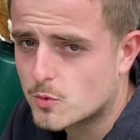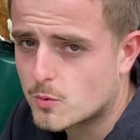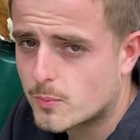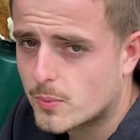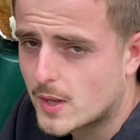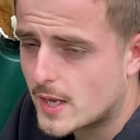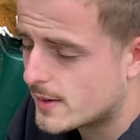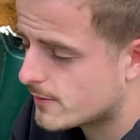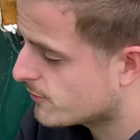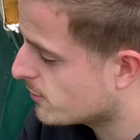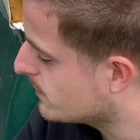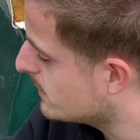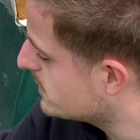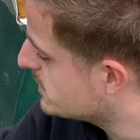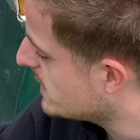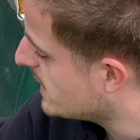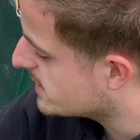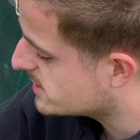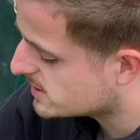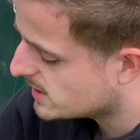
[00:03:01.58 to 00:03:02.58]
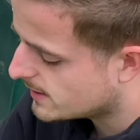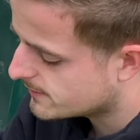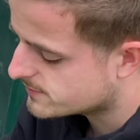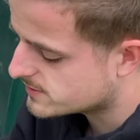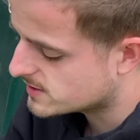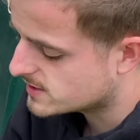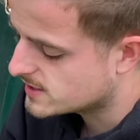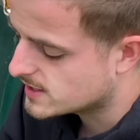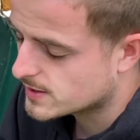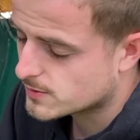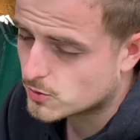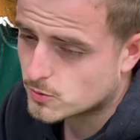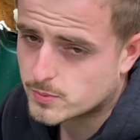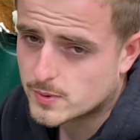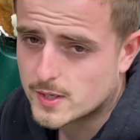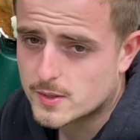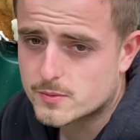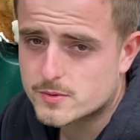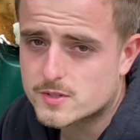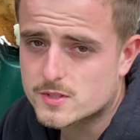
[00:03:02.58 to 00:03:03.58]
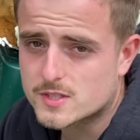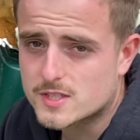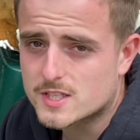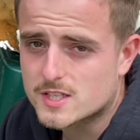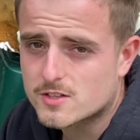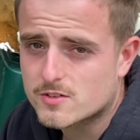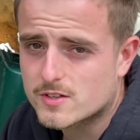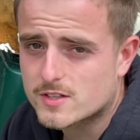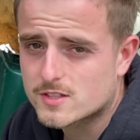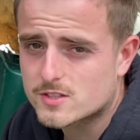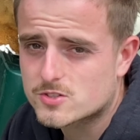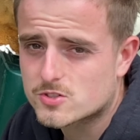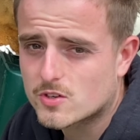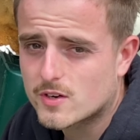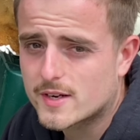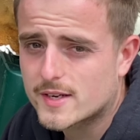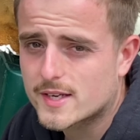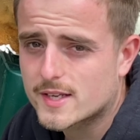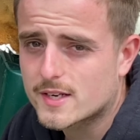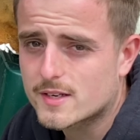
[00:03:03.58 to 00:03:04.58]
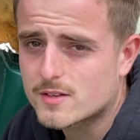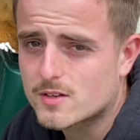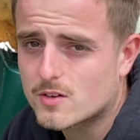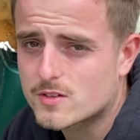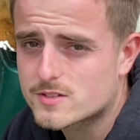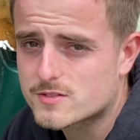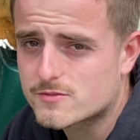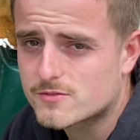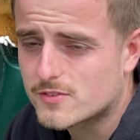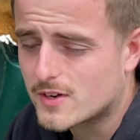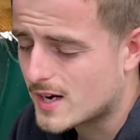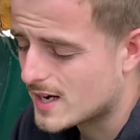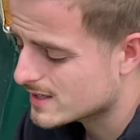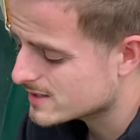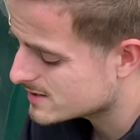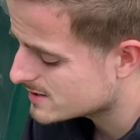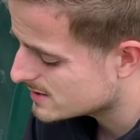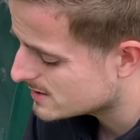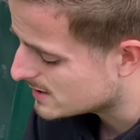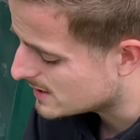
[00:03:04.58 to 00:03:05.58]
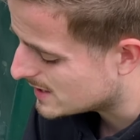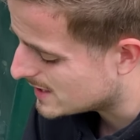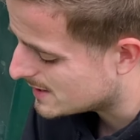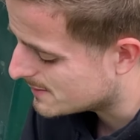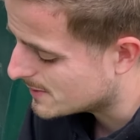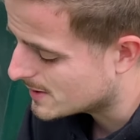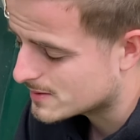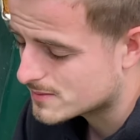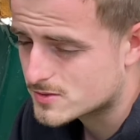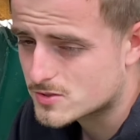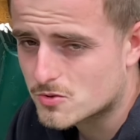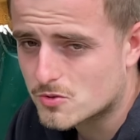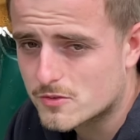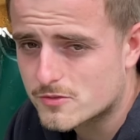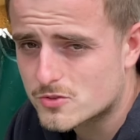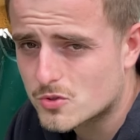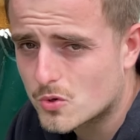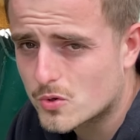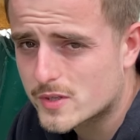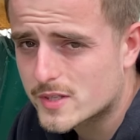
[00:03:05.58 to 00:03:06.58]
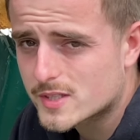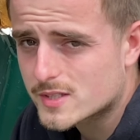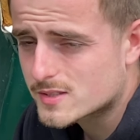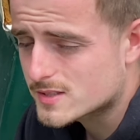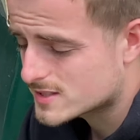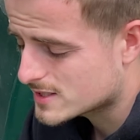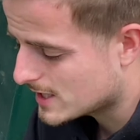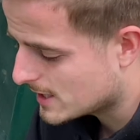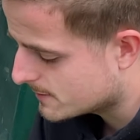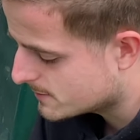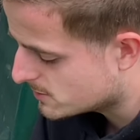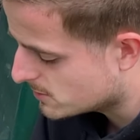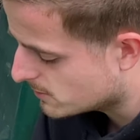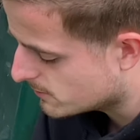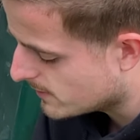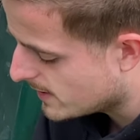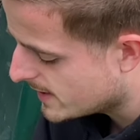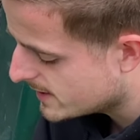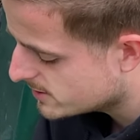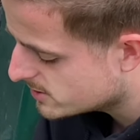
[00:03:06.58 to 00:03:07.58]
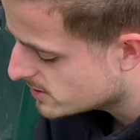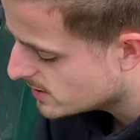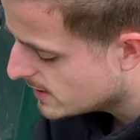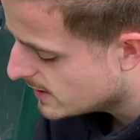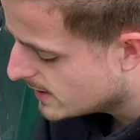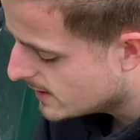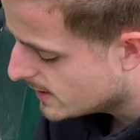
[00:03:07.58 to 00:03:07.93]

play from the jack shaft to here. We'll play with the gearing to try and get it nice and fast and sort of torquey in the same sort of range.